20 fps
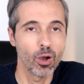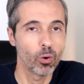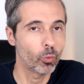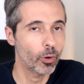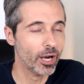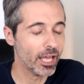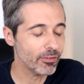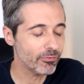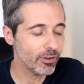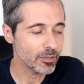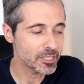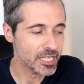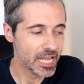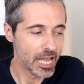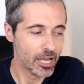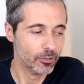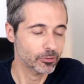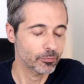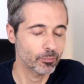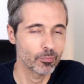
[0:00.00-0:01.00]
What I found
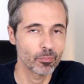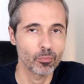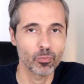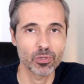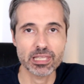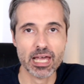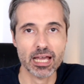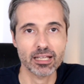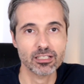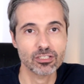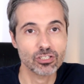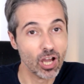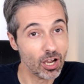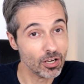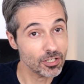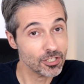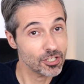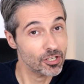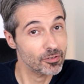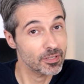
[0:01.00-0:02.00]
out was that
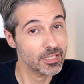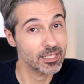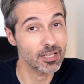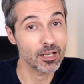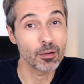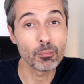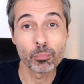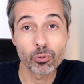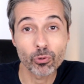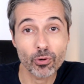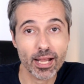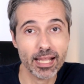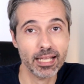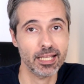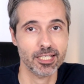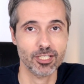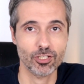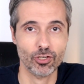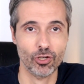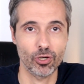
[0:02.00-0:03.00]
Tartar is an
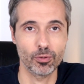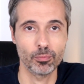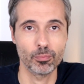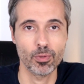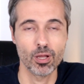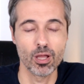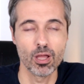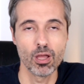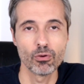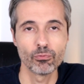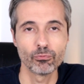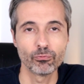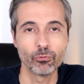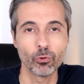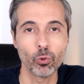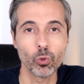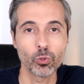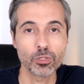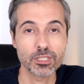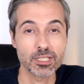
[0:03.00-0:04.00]
umbrella term
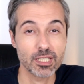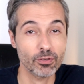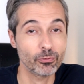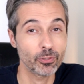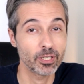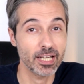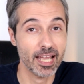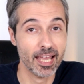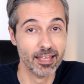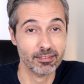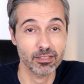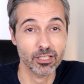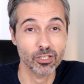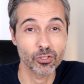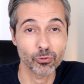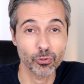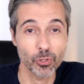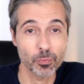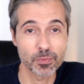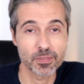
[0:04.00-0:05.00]
for different ethnic
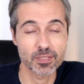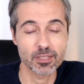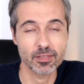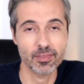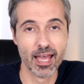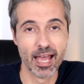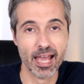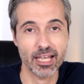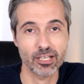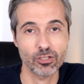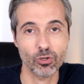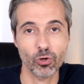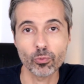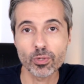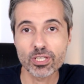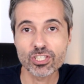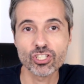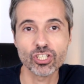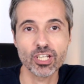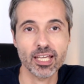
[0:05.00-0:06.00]
groups that
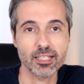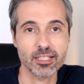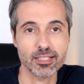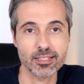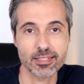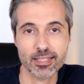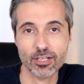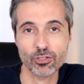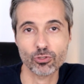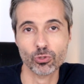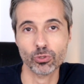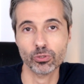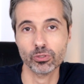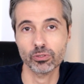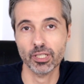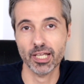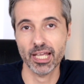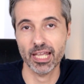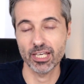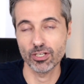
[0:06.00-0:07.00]
originate in
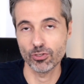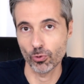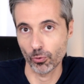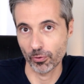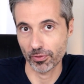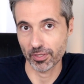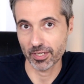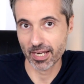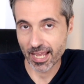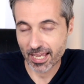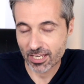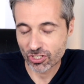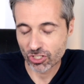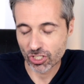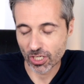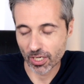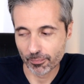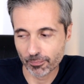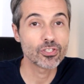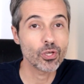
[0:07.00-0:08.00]
Central and Northern
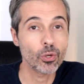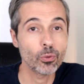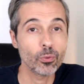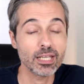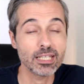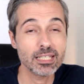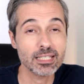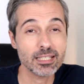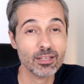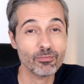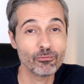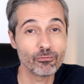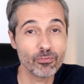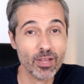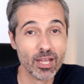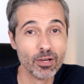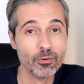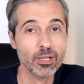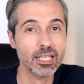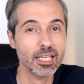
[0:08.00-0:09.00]
Asia. So it is a
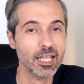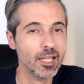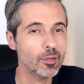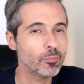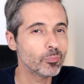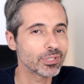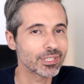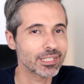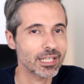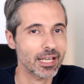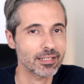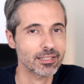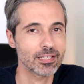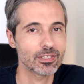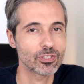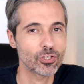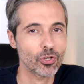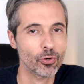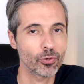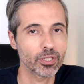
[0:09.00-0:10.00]
very imprecise
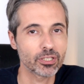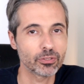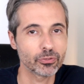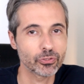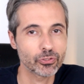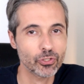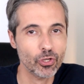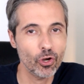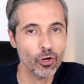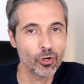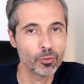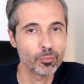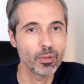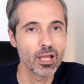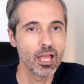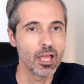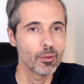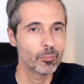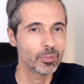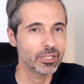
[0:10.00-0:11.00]
historical term,
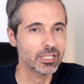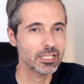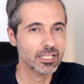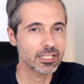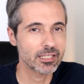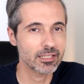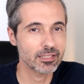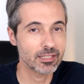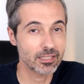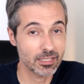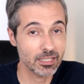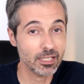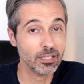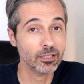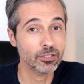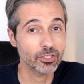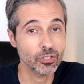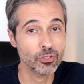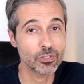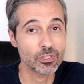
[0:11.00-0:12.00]
but it is
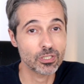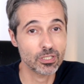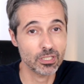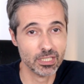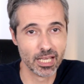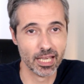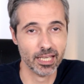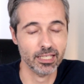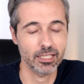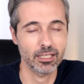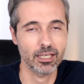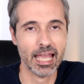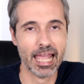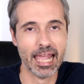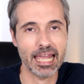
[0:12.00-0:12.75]
still used today.